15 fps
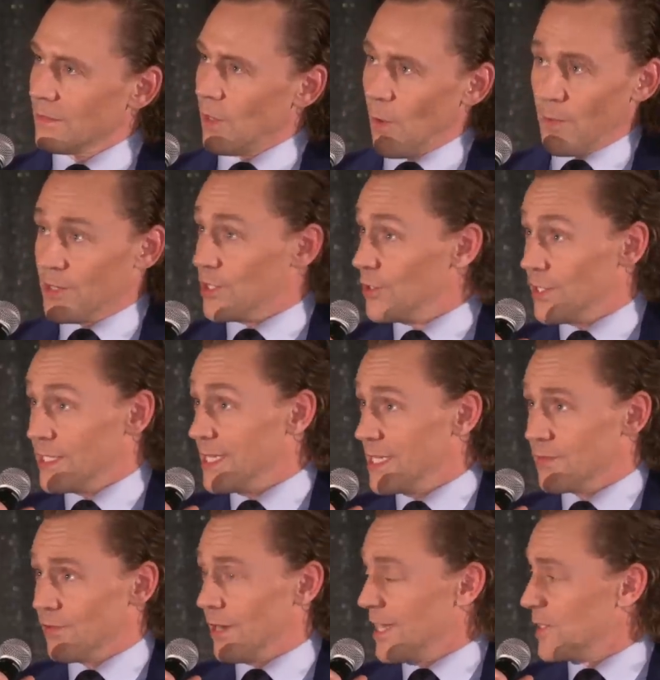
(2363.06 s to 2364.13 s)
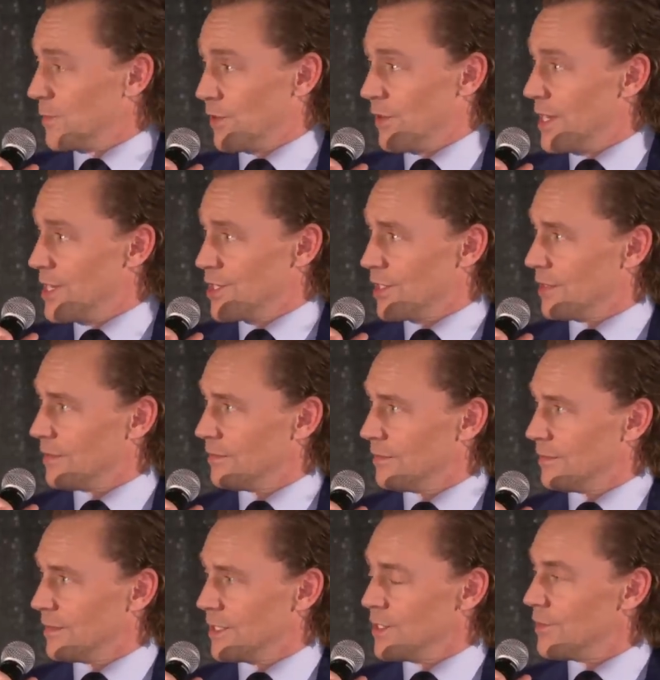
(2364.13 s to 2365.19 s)
opportunities for exploration,
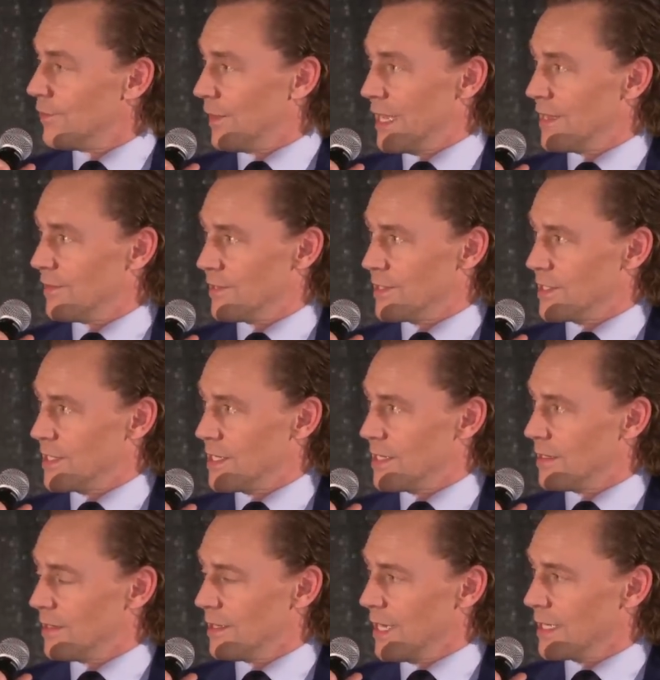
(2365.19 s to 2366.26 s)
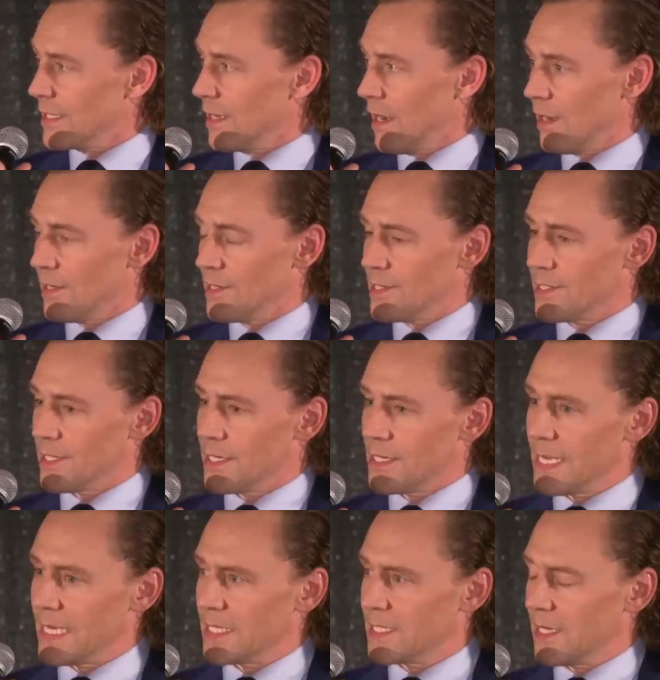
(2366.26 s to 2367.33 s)
new flavors and colors and
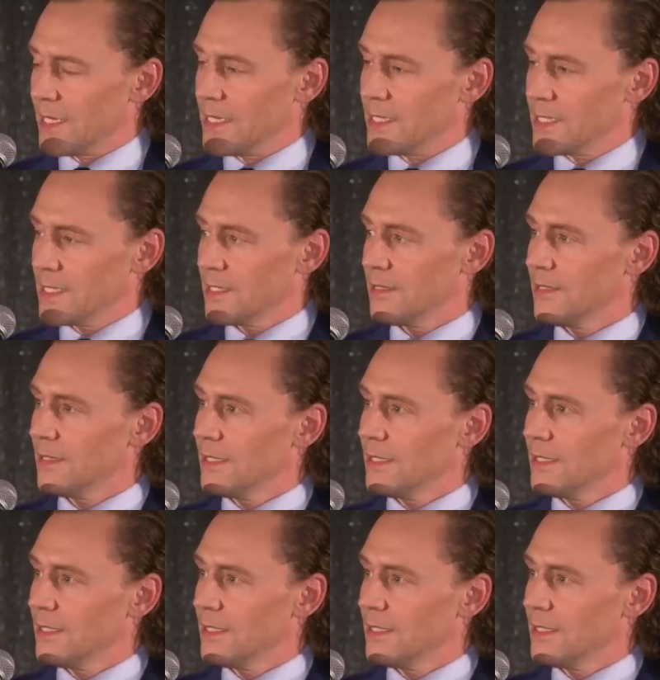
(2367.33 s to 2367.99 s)
insights,